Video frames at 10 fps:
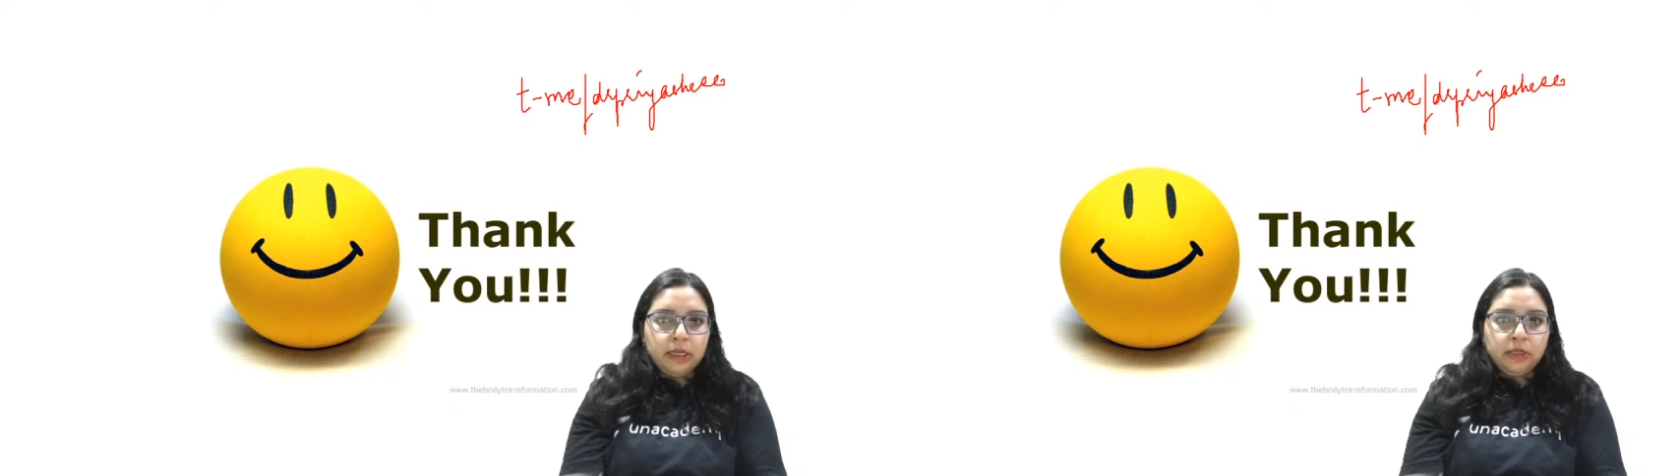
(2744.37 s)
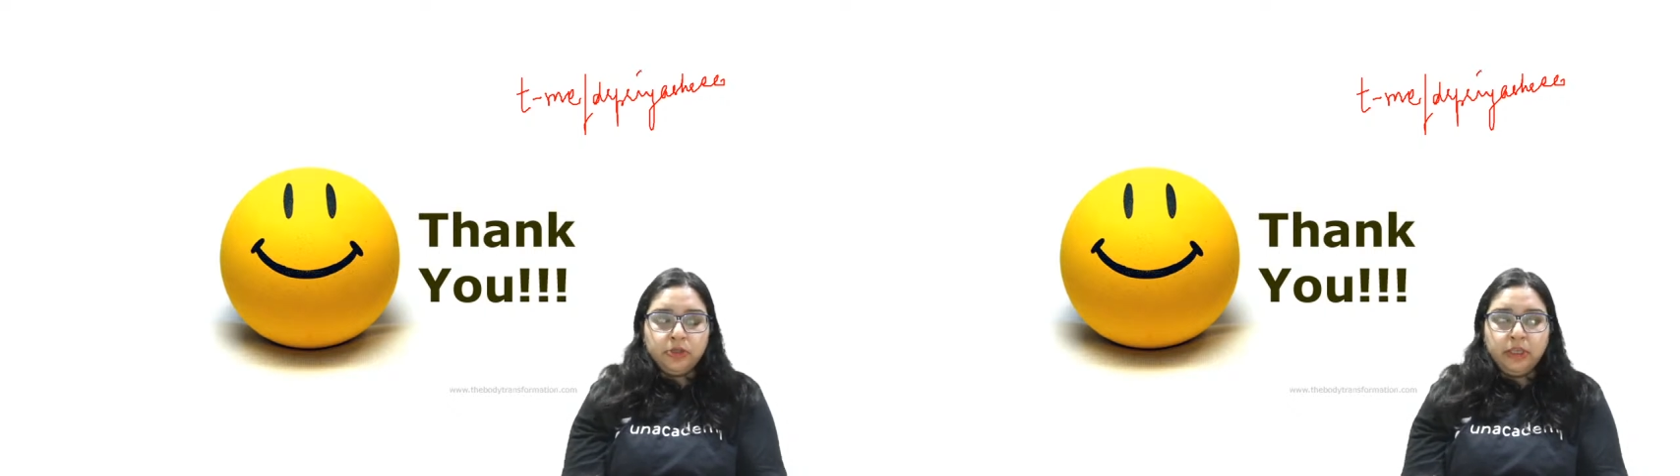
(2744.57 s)

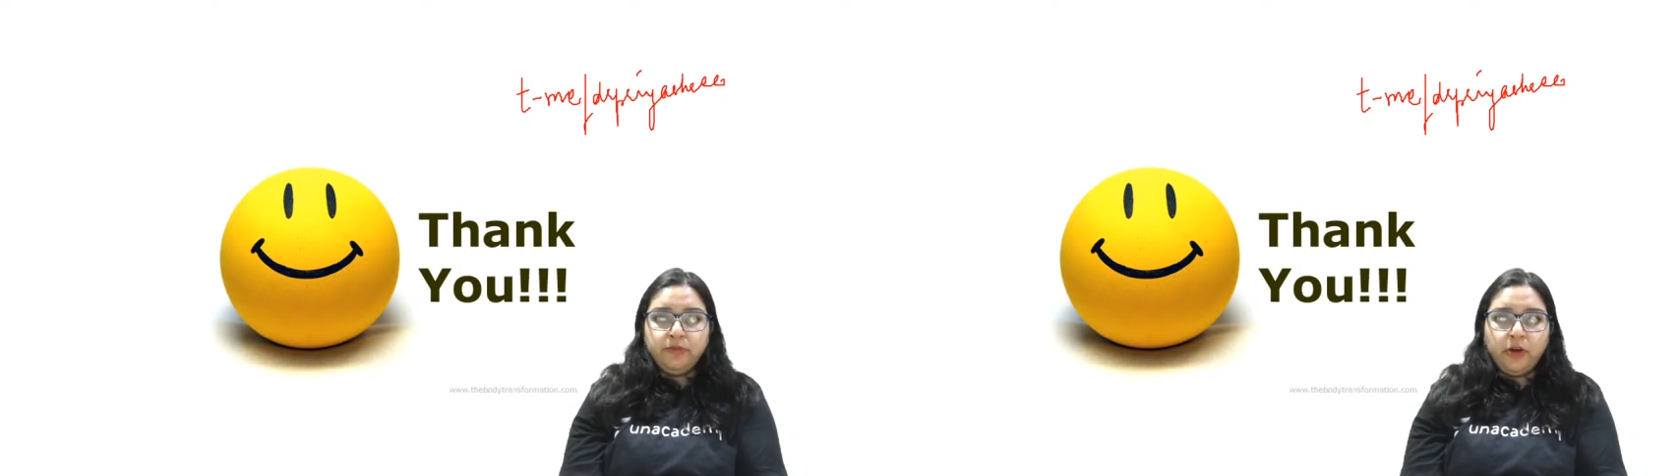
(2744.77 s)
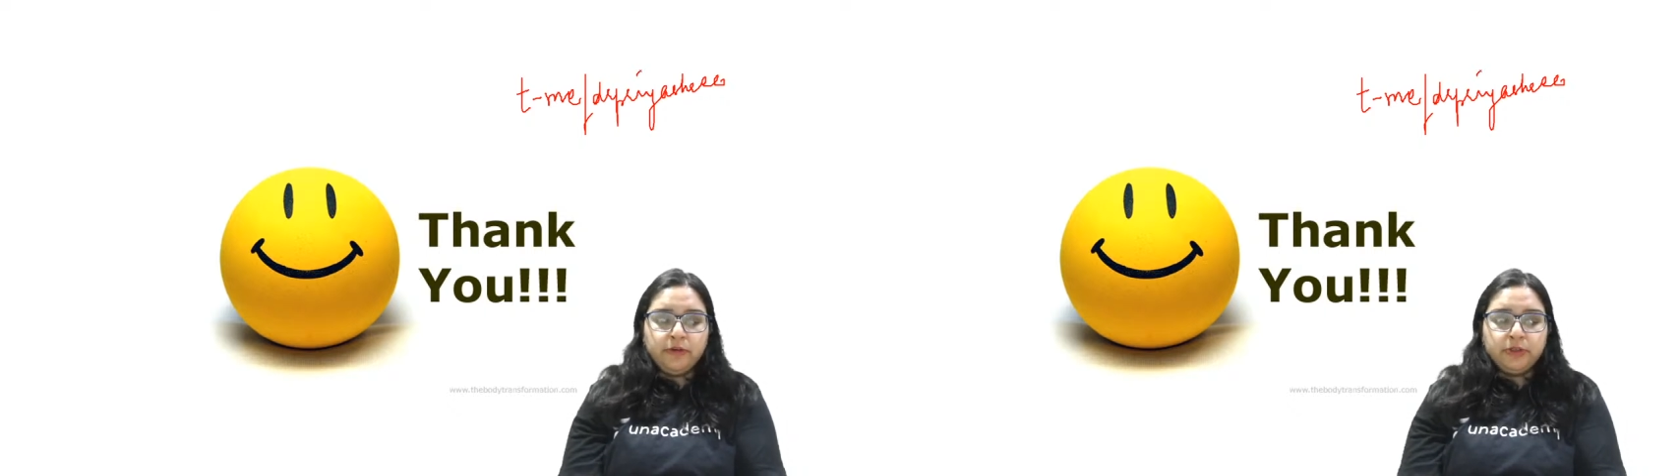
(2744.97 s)
looking
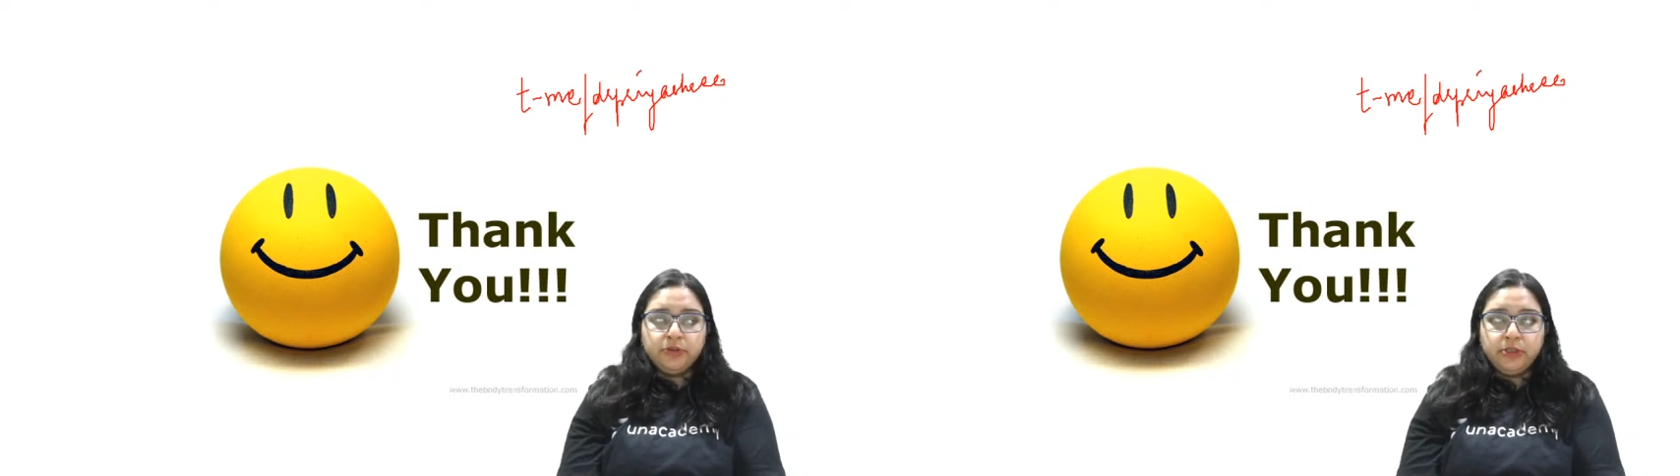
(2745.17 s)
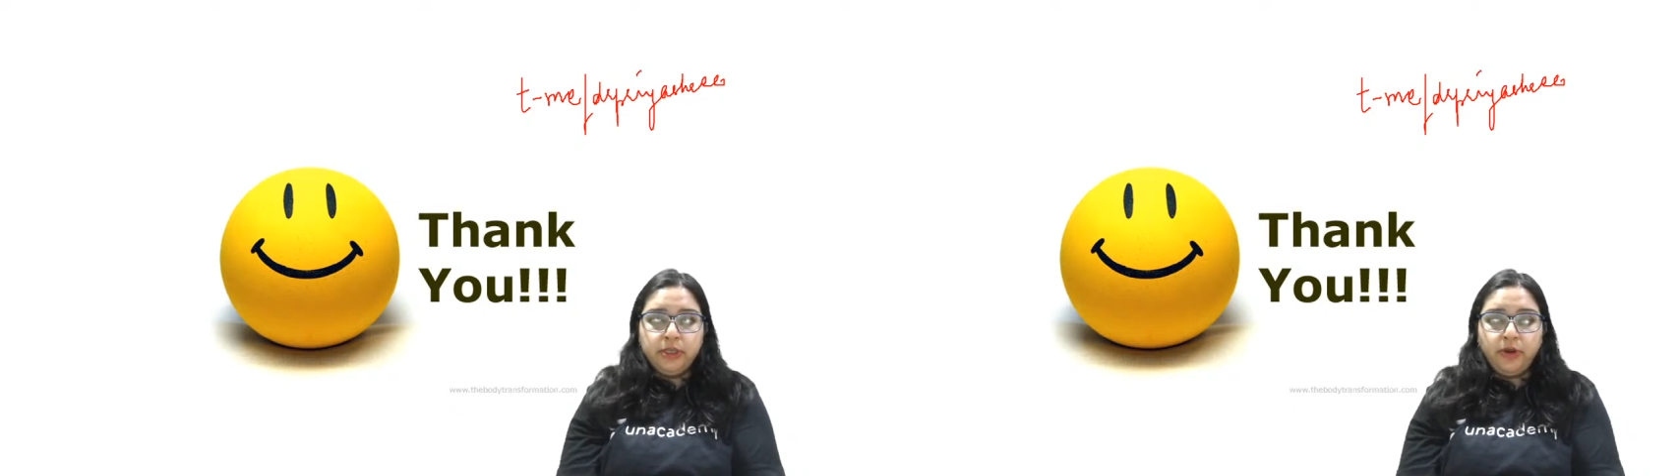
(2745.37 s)
forward
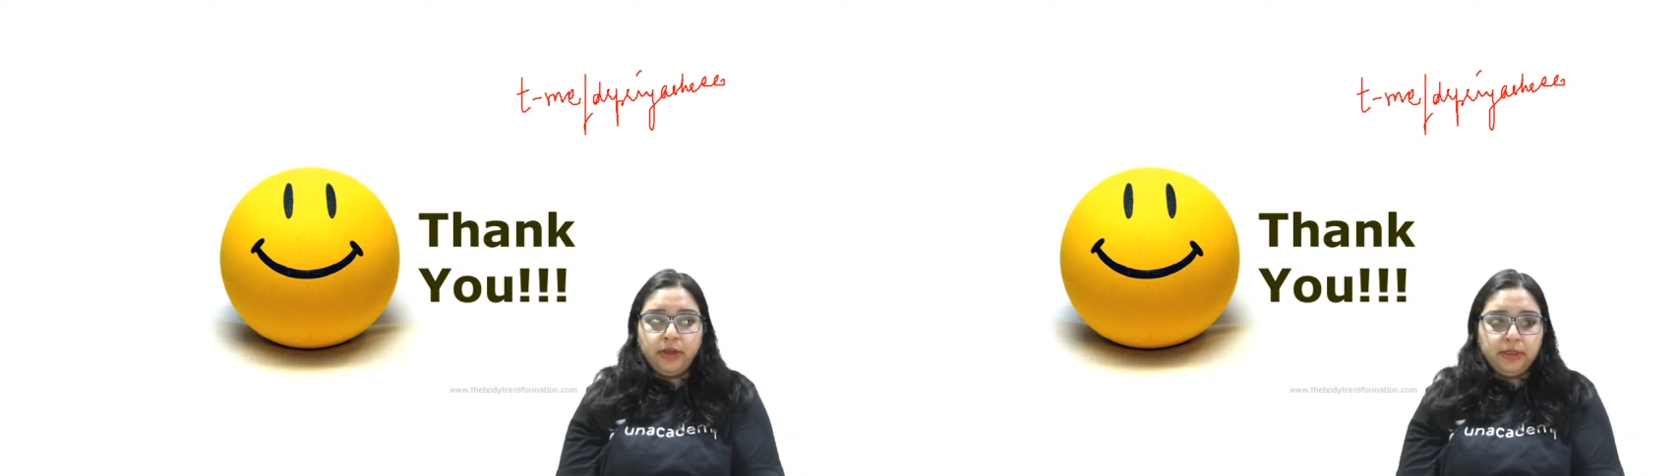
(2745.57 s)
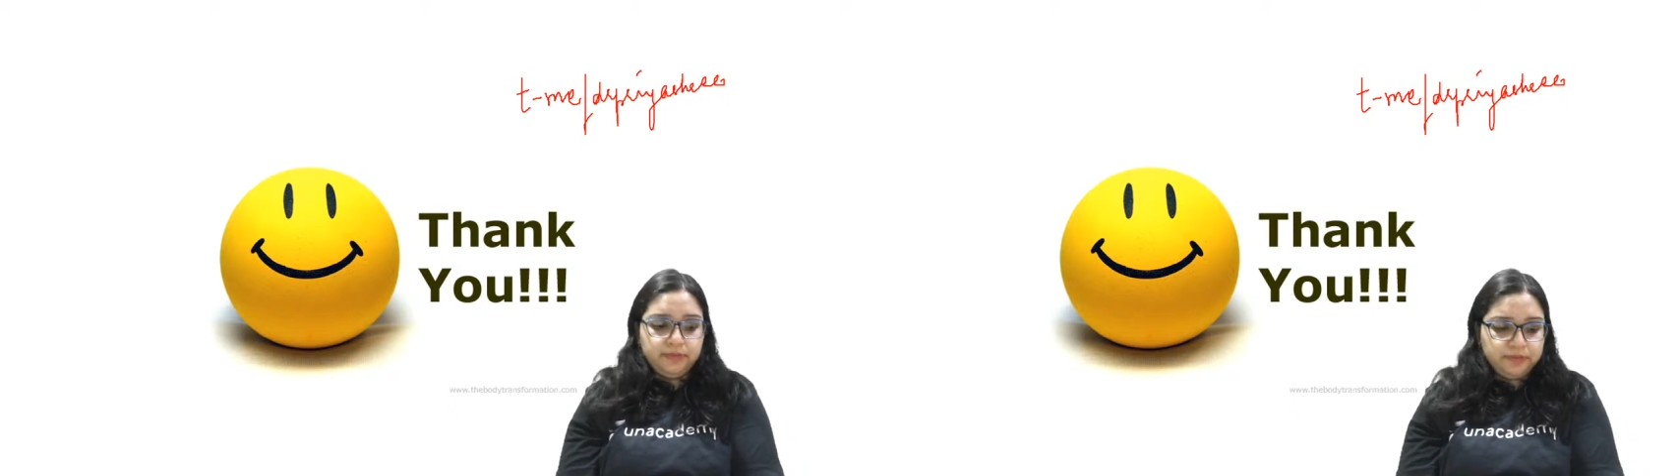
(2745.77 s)
to see you all.